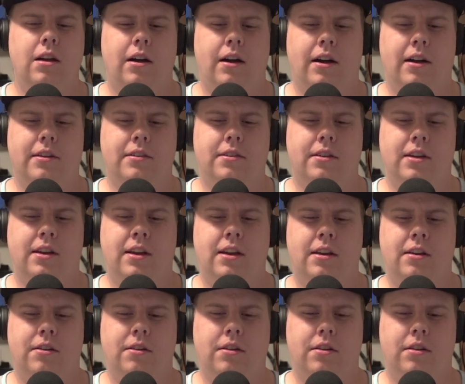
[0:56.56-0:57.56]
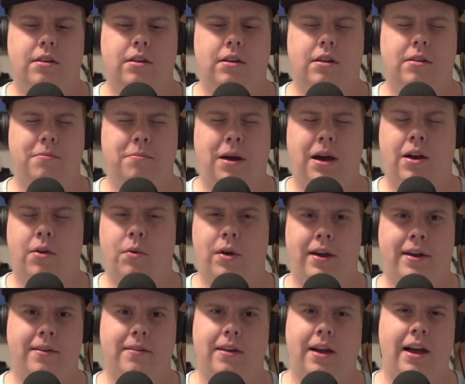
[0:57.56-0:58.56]
Honestly, by the
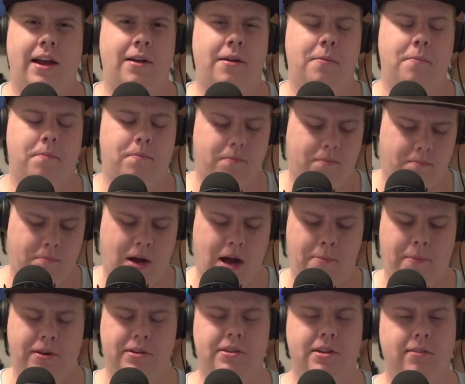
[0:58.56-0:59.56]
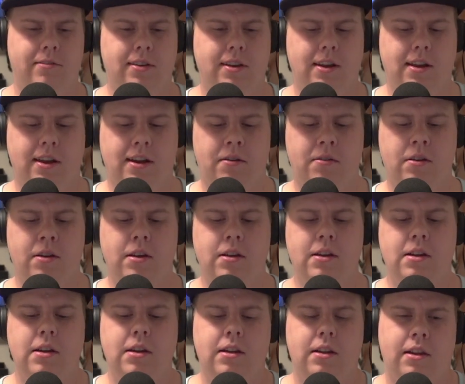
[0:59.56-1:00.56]
way, I am by myself today.
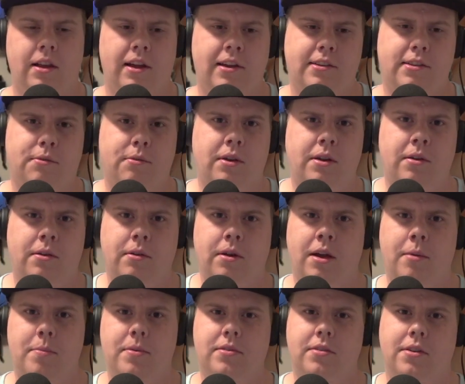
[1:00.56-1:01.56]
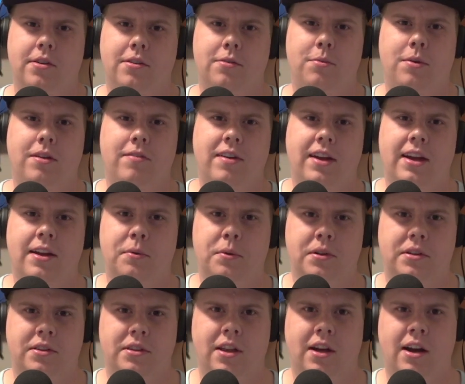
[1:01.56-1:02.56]
Last 3 episodes we've had
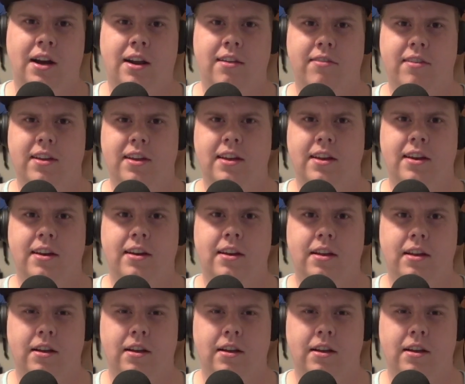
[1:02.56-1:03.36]
with Donovan,